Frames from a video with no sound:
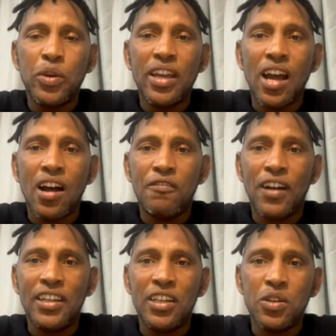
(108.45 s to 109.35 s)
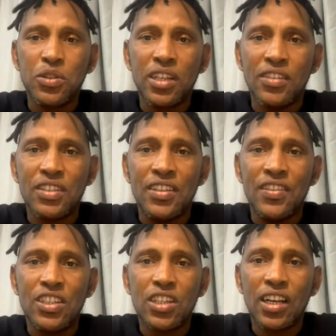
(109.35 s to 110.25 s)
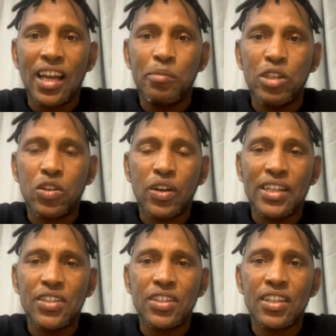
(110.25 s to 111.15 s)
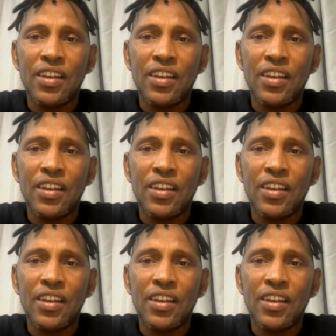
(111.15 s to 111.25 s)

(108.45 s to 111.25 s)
We are finding ourselves in this climate crisis,